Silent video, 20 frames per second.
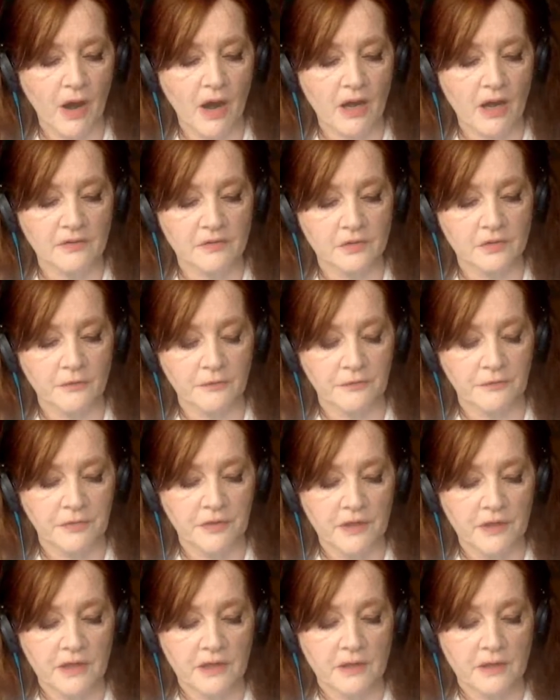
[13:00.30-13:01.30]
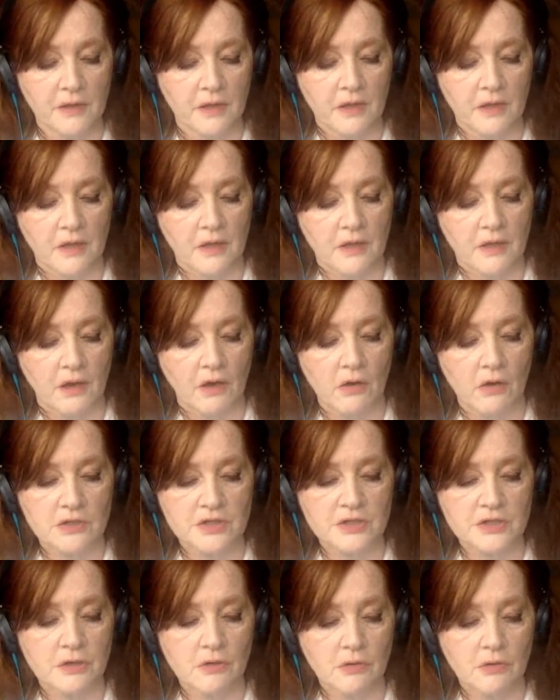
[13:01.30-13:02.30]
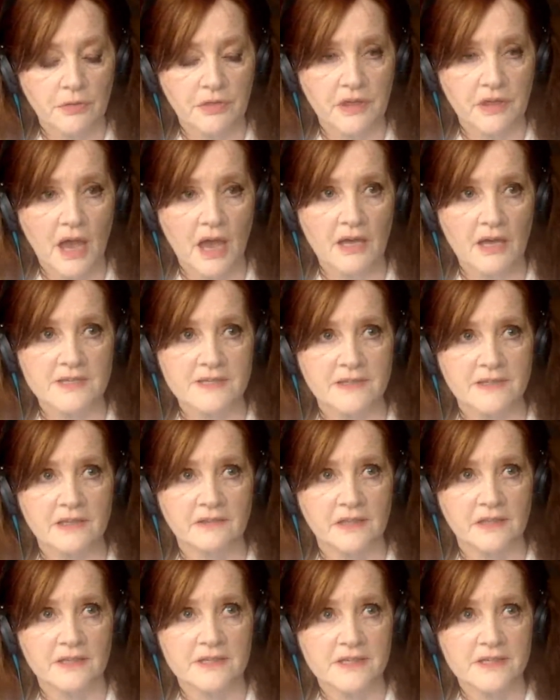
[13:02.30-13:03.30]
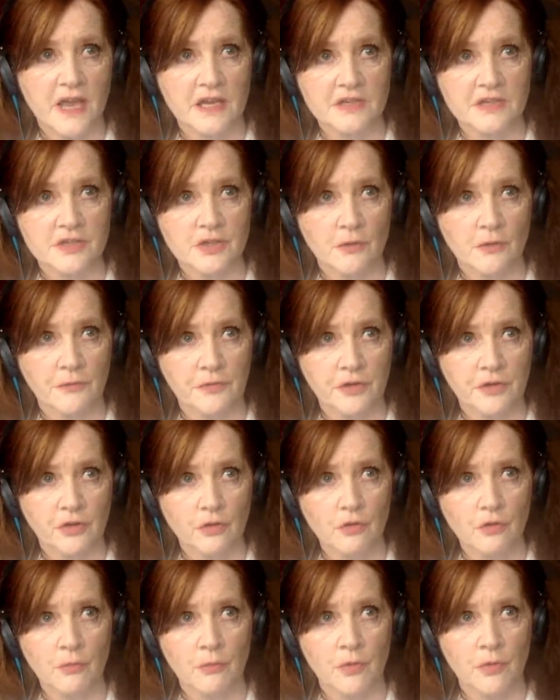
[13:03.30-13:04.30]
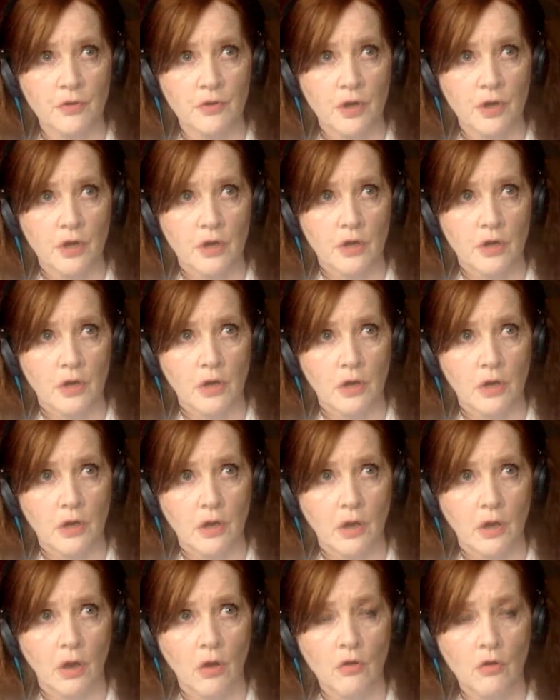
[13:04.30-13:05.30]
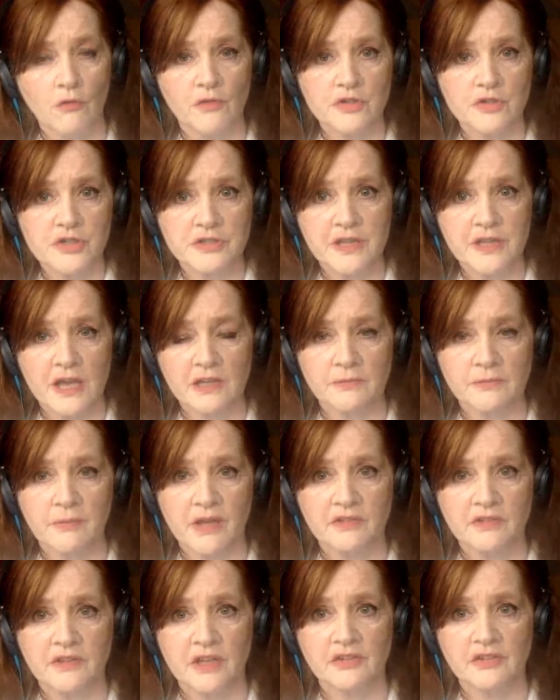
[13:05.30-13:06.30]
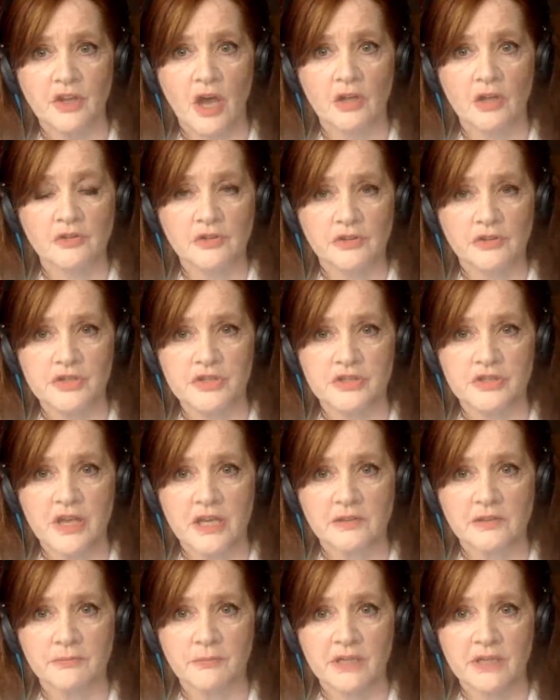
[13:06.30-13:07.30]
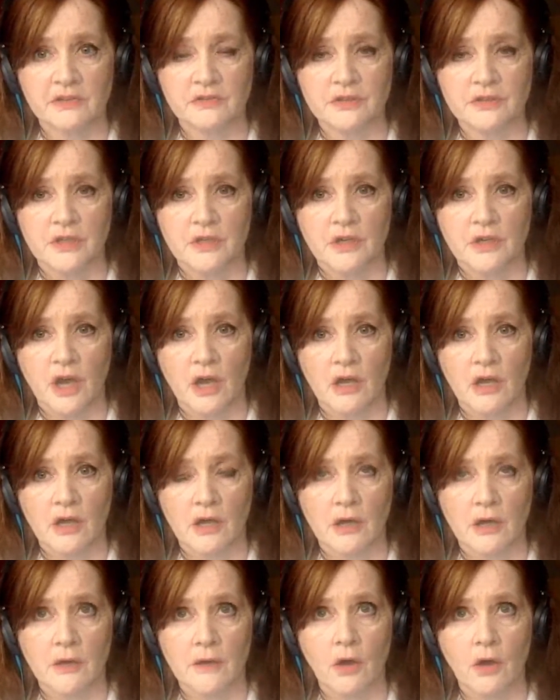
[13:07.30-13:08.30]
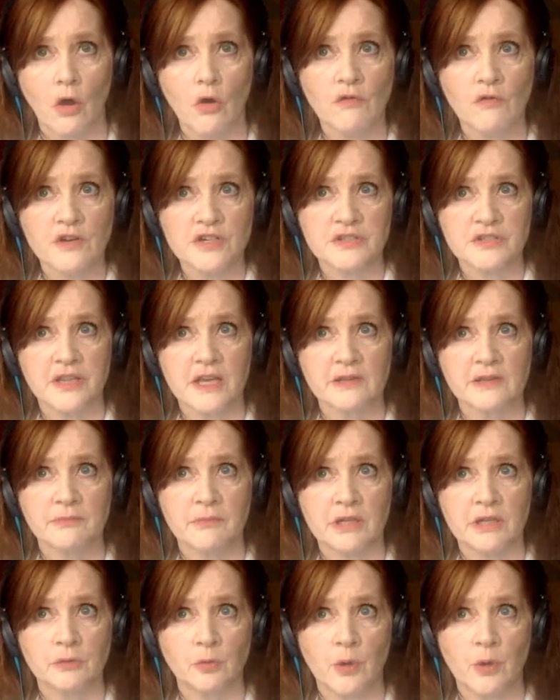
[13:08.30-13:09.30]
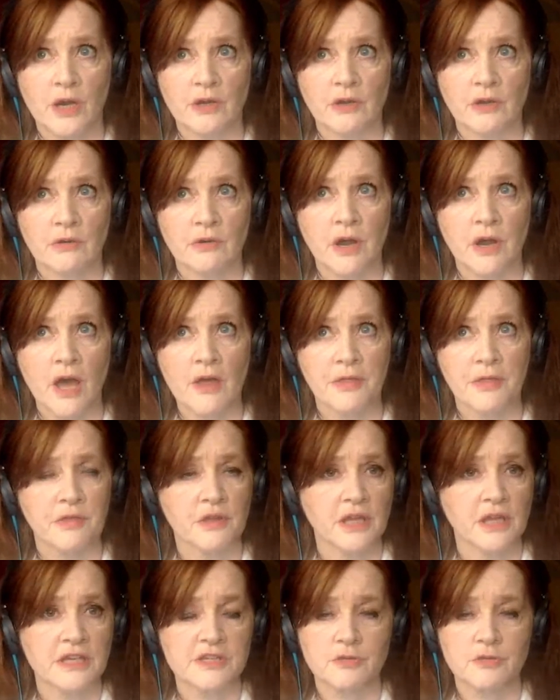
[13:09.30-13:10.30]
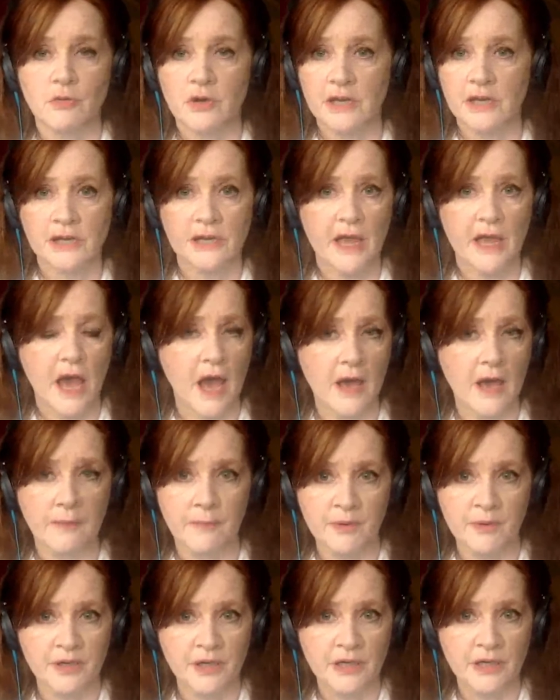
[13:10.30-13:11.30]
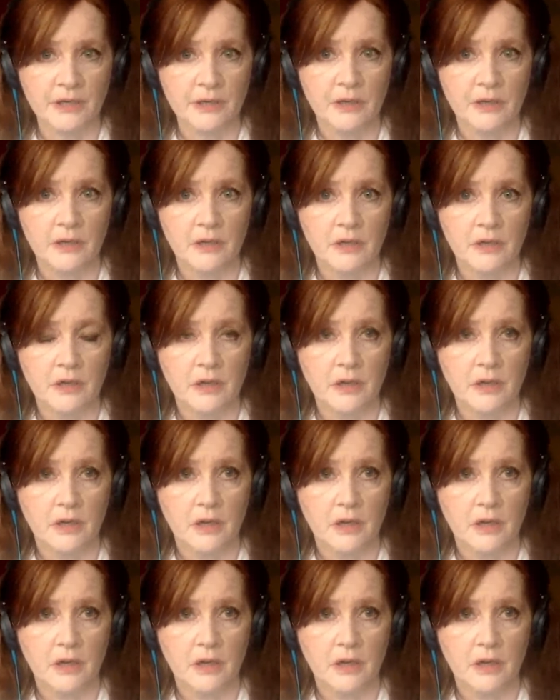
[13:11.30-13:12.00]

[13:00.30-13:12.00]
a part of also the Icelandic sense of humor, overstatement and understatement. Overstatement when nothing is really happening,